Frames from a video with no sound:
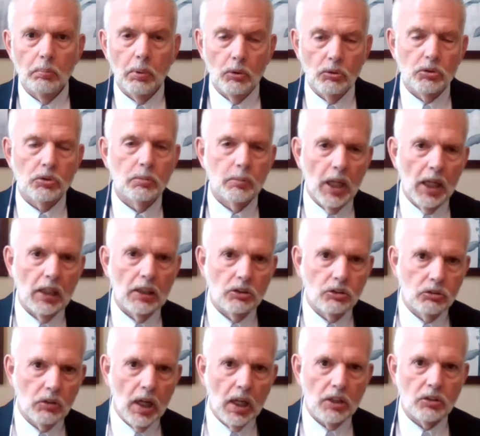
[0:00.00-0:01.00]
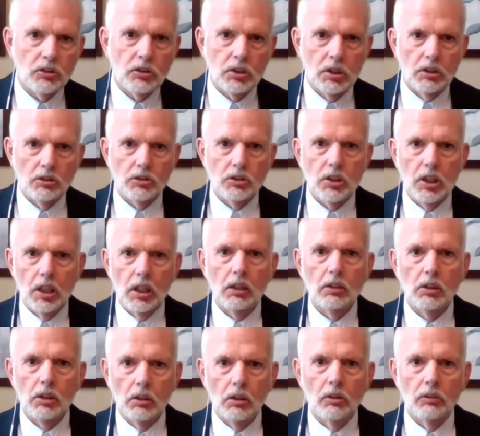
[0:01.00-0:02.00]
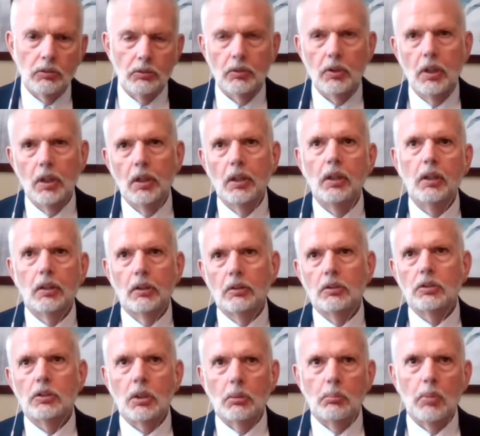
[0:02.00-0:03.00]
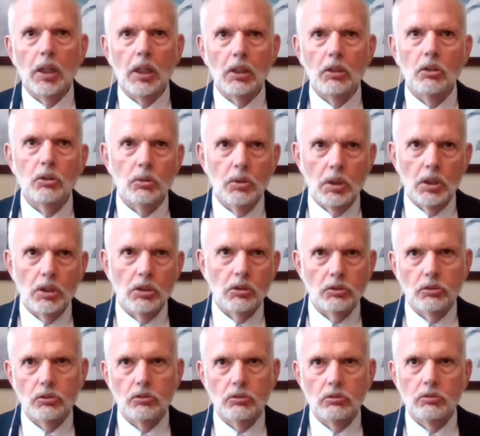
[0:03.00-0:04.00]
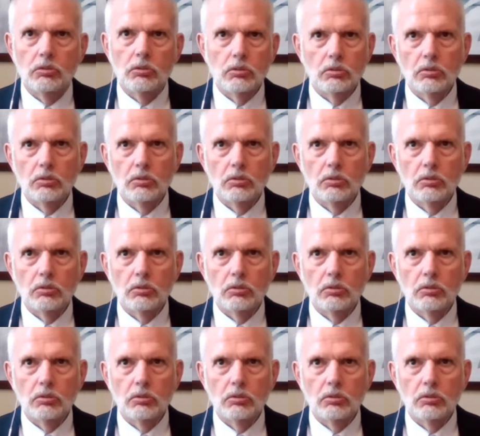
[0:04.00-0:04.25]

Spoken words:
post-traumatic stress, is that, somebody who is